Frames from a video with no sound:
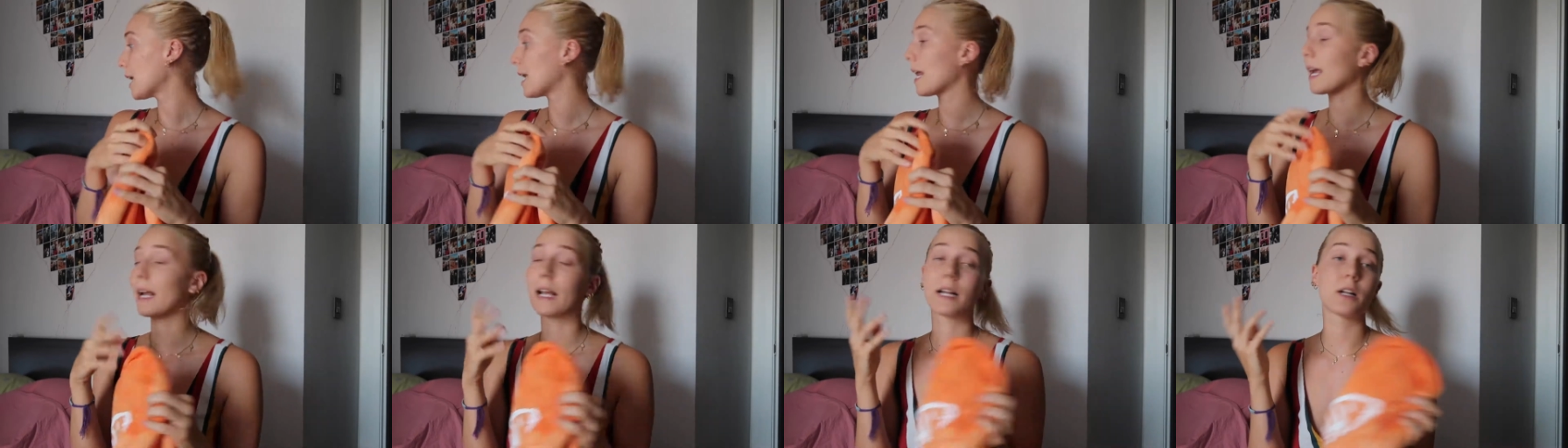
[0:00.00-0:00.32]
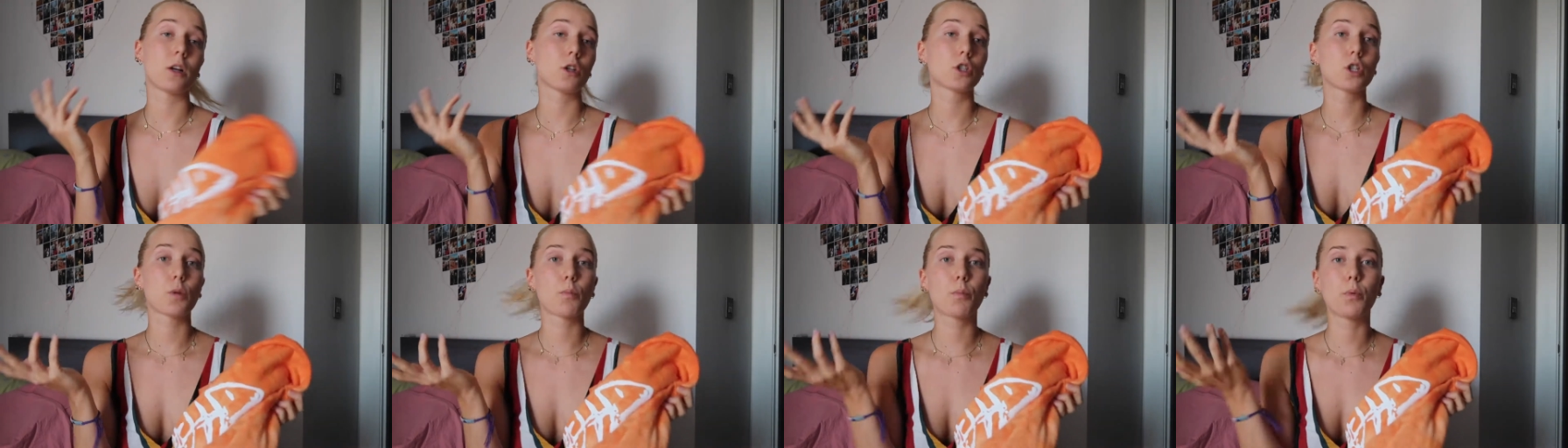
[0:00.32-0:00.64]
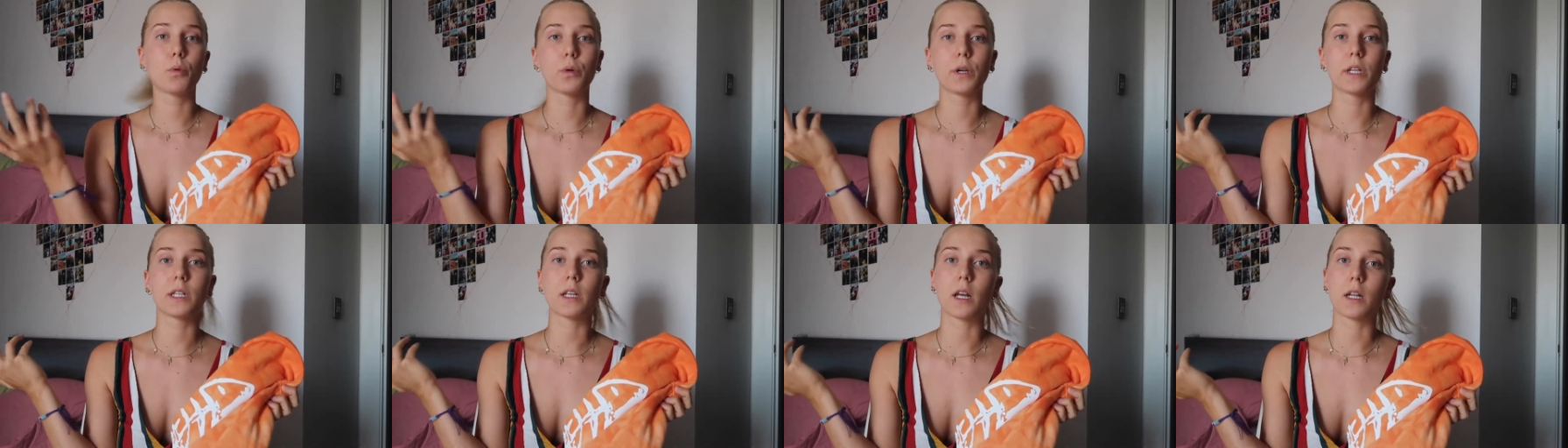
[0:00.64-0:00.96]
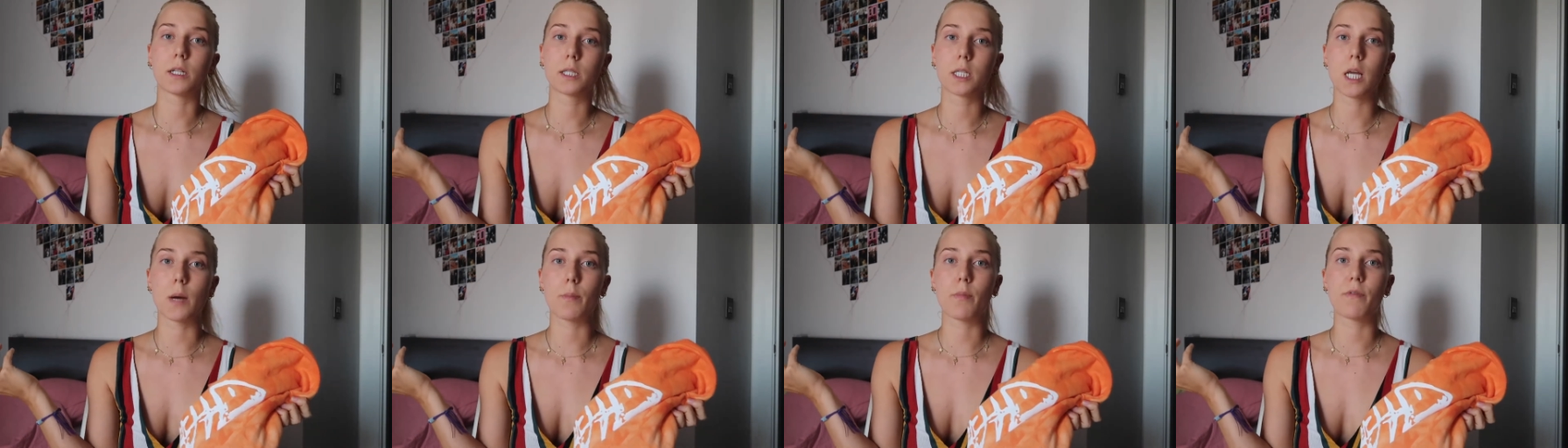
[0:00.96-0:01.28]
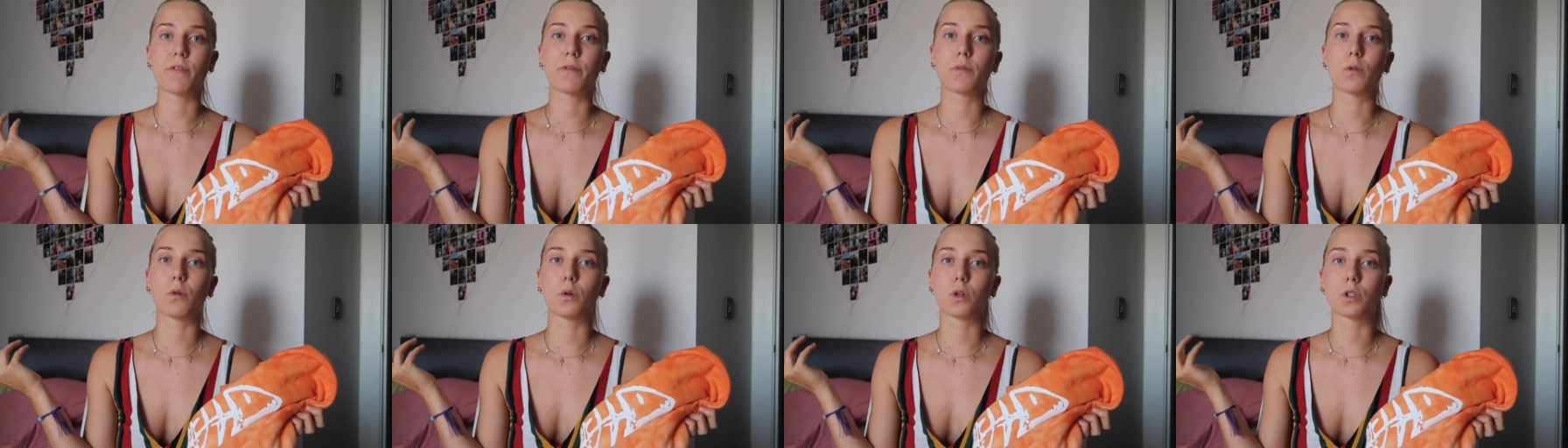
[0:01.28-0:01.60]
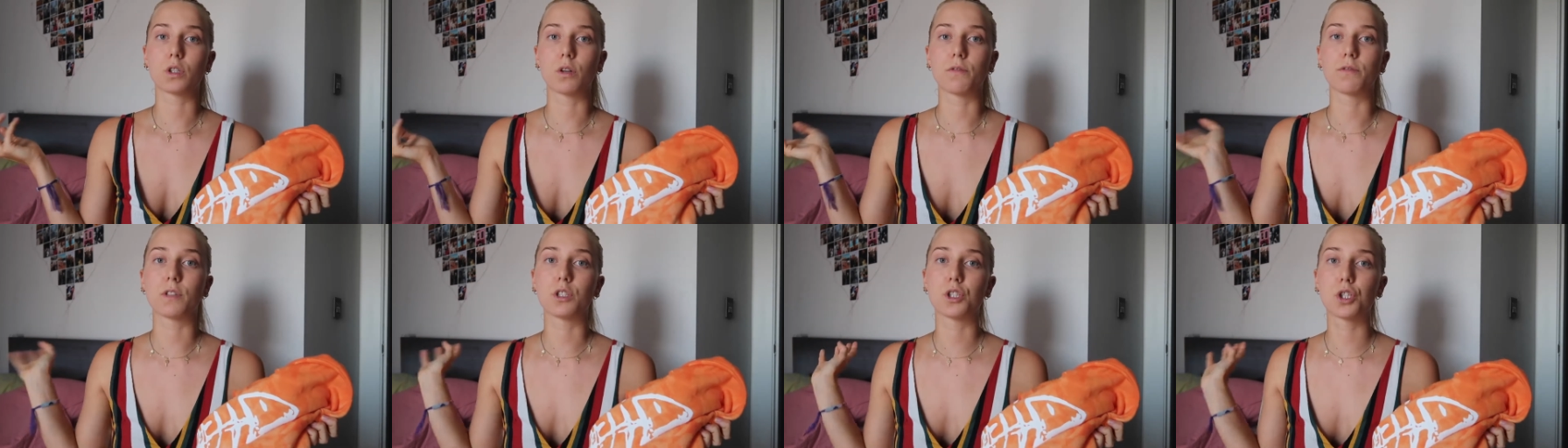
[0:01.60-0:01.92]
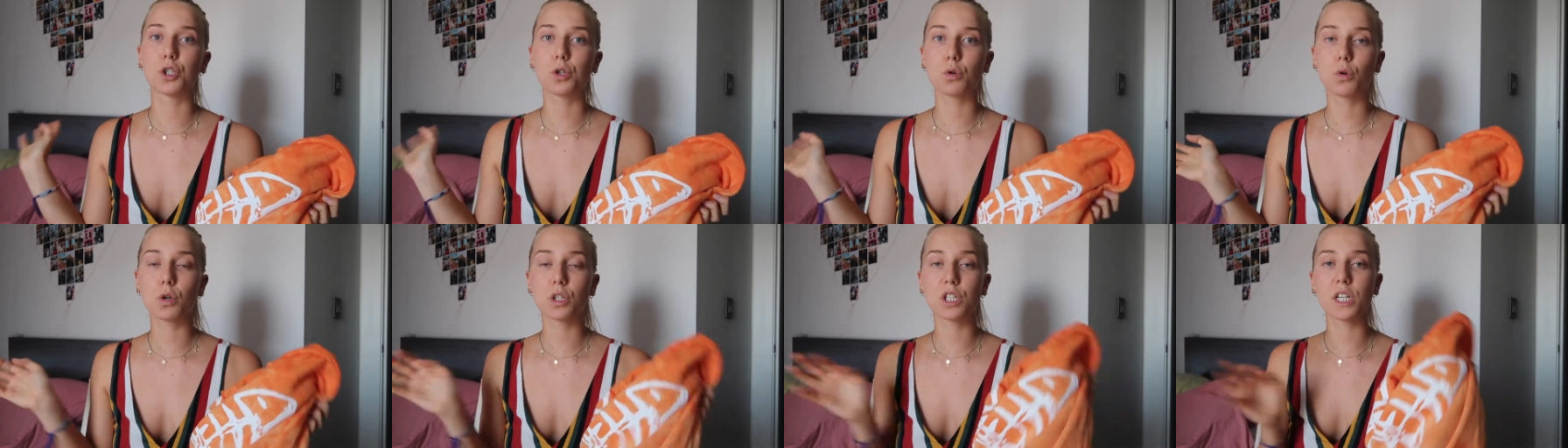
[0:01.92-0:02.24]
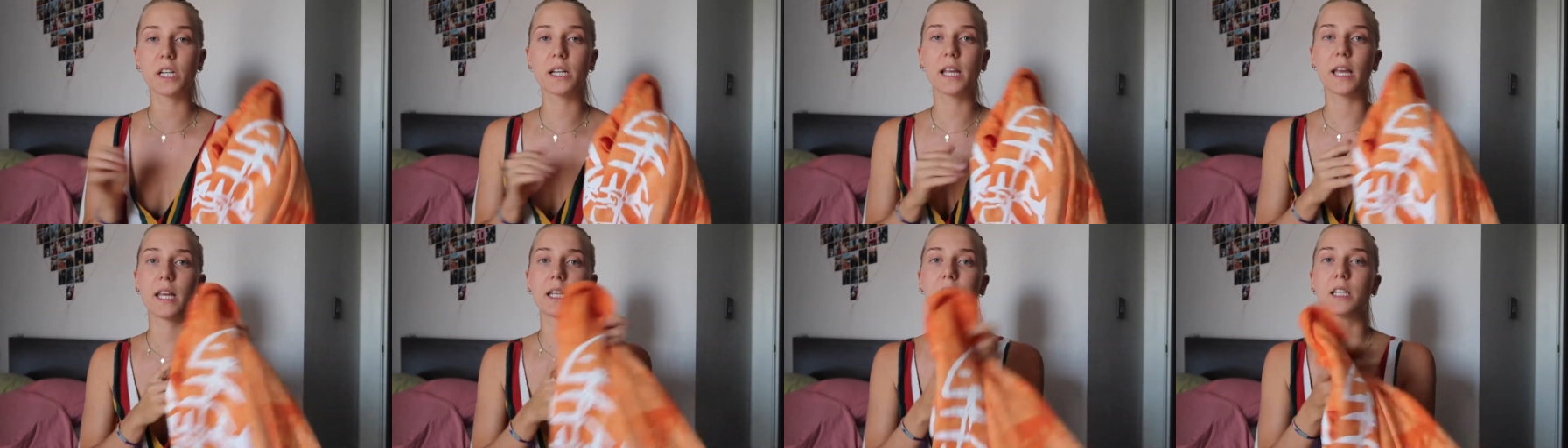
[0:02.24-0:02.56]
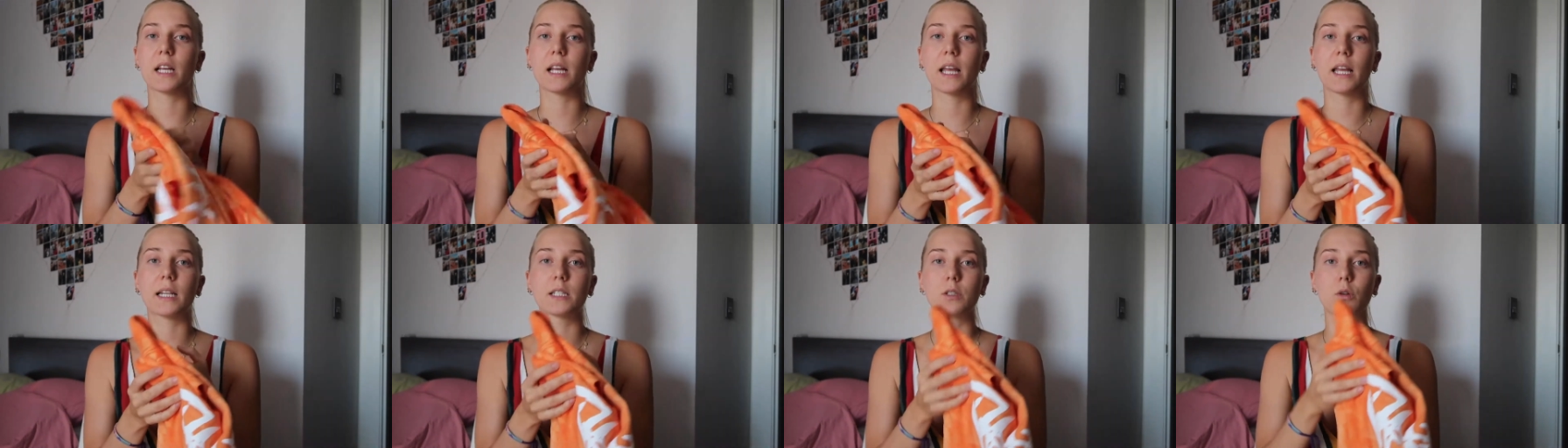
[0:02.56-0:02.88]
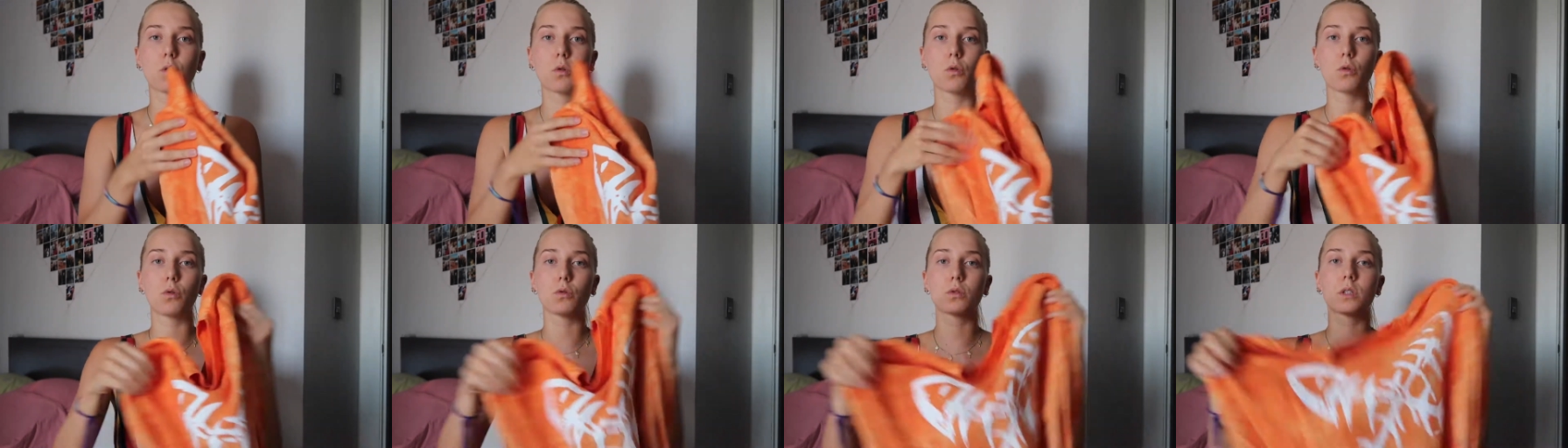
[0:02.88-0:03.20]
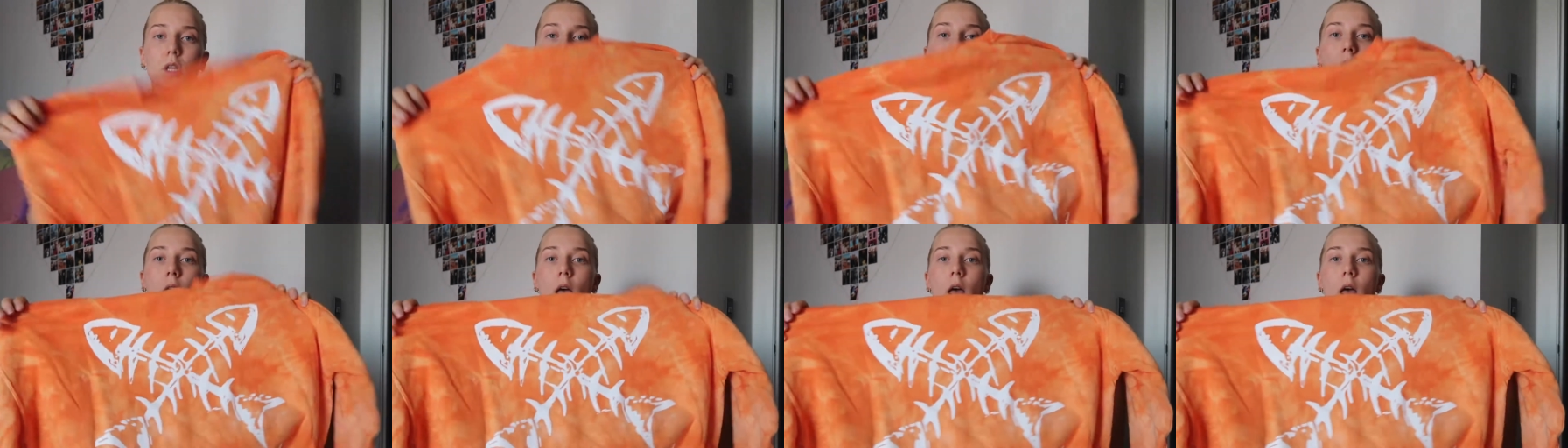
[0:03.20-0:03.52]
and i can also put it on top of course of the shorts in case i get cold